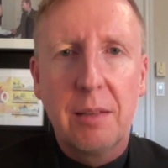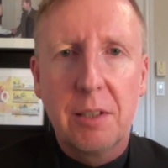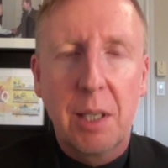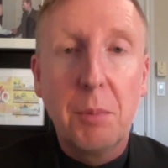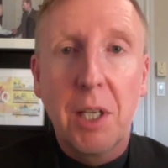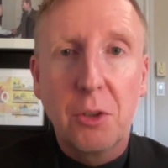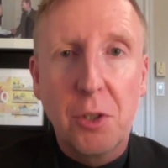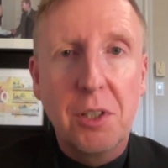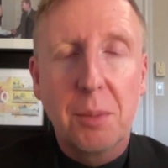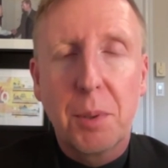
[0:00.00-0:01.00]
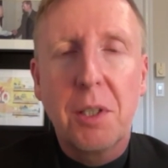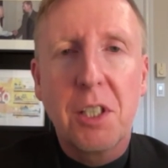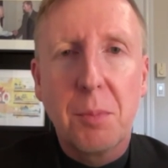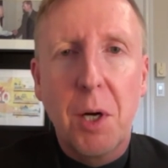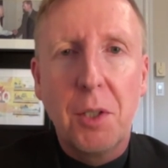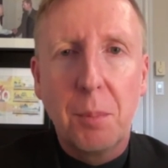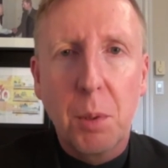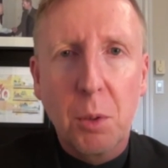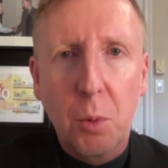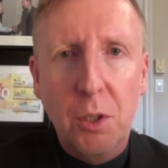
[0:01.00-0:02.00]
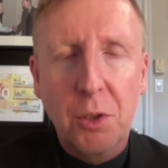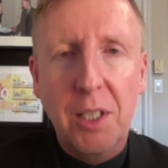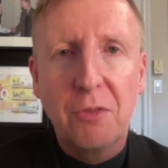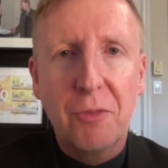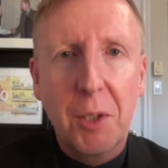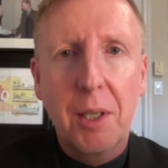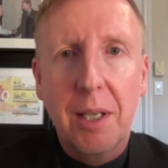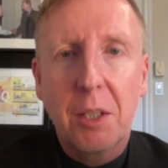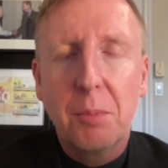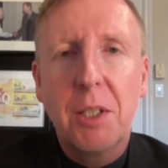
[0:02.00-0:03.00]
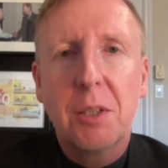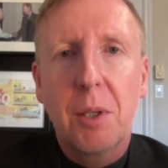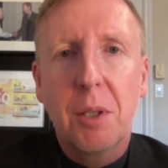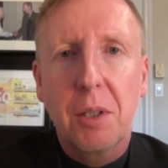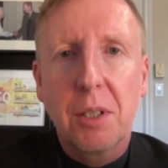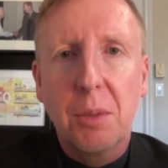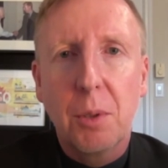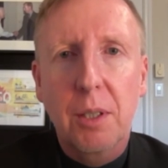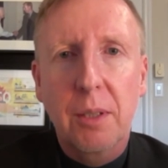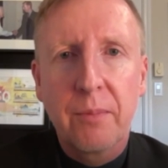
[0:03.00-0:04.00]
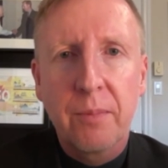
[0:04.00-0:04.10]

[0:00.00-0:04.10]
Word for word: some countries, in a pretty small number, were trying to figure out how to make democracy work.